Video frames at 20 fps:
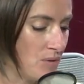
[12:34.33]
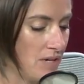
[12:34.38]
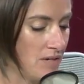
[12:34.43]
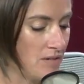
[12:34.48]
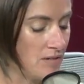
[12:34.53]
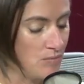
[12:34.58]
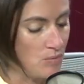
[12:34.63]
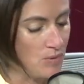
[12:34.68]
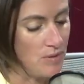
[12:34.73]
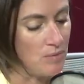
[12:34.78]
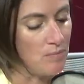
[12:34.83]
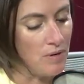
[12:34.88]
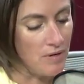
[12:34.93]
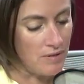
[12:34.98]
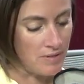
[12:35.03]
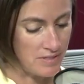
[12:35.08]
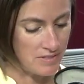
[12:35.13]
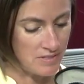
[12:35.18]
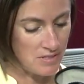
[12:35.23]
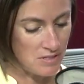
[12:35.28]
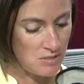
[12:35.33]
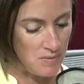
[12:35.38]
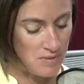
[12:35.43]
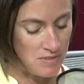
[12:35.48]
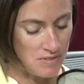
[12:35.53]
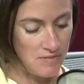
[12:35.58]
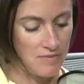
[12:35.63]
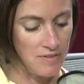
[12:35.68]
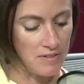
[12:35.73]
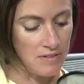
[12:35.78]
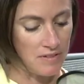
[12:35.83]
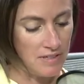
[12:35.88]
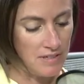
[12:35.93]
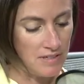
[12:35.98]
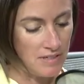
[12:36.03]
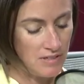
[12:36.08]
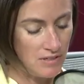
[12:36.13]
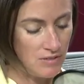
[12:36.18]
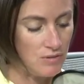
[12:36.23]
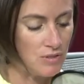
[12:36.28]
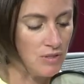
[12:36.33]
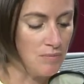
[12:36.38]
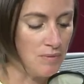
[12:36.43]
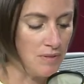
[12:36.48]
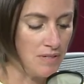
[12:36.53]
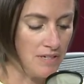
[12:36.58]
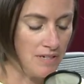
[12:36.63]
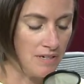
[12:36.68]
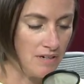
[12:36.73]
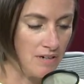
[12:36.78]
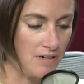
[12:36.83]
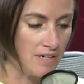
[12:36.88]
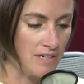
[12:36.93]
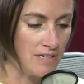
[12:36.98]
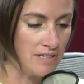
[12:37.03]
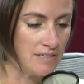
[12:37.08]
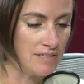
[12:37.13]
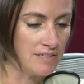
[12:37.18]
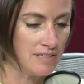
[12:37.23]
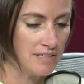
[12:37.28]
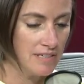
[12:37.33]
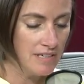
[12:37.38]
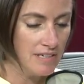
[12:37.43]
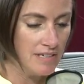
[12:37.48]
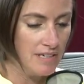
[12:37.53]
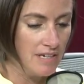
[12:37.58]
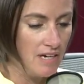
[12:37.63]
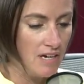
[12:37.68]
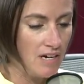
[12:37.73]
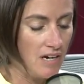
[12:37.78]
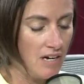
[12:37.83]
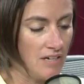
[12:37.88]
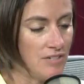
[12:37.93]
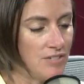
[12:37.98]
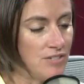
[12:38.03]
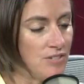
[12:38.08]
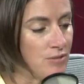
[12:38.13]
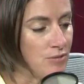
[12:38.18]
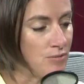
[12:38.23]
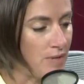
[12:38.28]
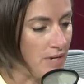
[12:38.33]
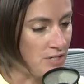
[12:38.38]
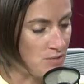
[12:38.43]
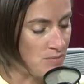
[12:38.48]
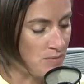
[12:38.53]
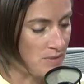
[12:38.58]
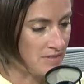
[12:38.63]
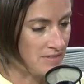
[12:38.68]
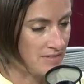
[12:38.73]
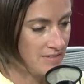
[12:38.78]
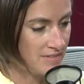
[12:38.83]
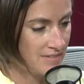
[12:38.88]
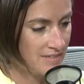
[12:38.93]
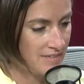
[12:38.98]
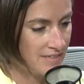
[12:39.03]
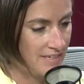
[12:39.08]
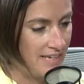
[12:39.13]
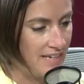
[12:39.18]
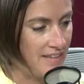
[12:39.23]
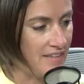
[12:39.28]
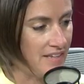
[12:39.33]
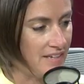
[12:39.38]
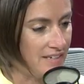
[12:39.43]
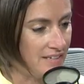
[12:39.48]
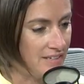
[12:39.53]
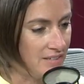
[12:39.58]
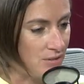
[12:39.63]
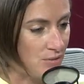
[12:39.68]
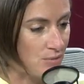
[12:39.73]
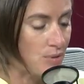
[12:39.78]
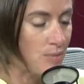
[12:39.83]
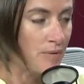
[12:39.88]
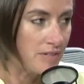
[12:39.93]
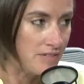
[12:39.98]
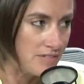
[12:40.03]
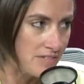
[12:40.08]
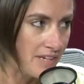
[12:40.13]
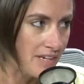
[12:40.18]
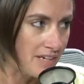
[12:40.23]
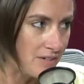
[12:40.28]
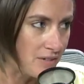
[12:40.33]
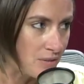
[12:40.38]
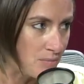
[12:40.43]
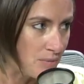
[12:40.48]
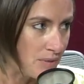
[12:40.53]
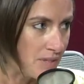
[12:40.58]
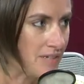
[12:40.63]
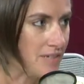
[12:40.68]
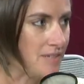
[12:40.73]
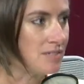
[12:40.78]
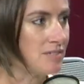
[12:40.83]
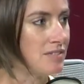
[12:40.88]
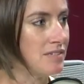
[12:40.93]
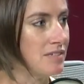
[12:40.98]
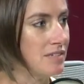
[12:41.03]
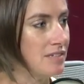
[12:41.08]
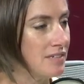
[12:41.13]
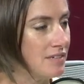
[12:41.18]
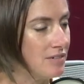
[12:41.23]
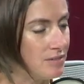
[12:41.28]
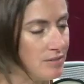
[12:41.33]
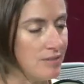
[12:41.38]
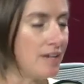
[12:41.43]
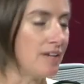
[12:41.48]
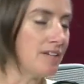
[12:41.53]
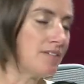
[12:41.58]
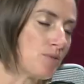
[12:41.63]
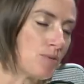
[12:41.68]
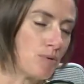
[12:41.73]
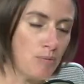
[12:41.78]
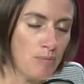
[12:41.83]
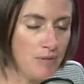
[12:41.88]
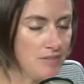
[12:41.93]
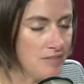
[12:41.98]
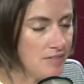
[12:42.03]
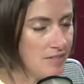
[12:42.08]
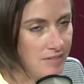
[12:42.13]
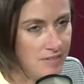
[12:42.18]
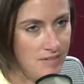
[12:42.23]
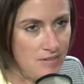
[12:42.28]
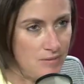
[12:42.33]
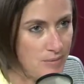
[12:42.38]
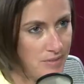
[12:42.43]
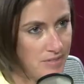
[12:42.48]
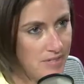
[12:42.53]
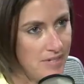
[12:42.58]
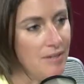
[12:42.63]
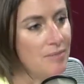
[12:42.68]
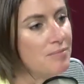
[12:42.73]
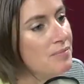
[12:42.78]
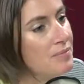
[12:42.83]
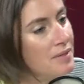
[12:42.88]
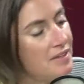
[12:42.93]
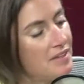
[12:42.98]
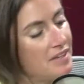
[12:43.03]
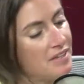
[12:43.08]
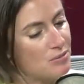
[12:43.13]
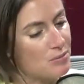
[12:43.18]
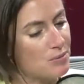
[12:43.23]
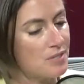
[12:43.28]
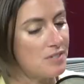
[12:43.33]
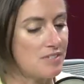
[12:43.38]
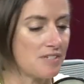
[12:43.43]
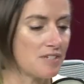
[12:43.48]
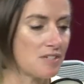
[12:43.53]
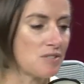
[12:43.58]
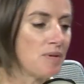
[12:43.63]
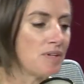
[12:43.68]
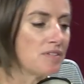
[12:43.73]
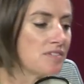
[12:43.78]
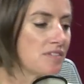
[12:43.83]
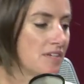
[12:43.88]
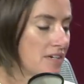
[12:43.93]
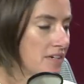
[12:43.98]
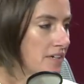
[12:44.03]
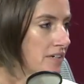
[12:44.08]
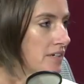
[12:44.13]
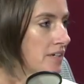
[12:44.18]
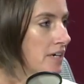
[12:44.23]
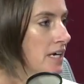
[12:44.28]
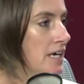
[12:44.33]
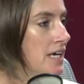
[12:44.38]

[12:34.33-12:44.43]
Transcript: with Parkinson's specifically, you can be on a certain regimen, and then 3 months later, or not 3 months always time, but like 6 months, a year,